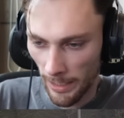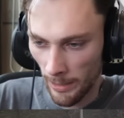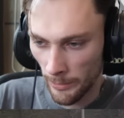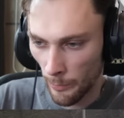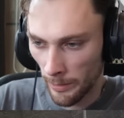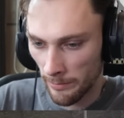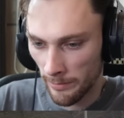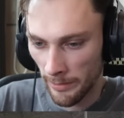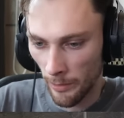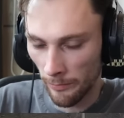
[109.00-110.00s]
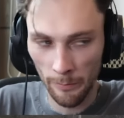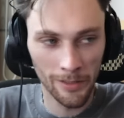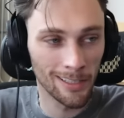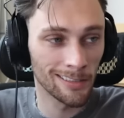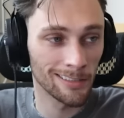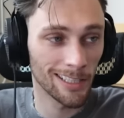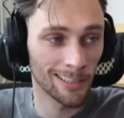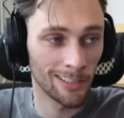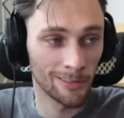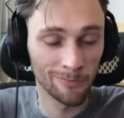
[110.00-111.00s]
I don't know where else to go if I'm being honest at
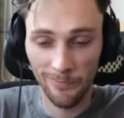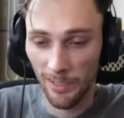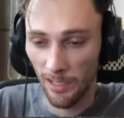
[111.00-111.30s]
all.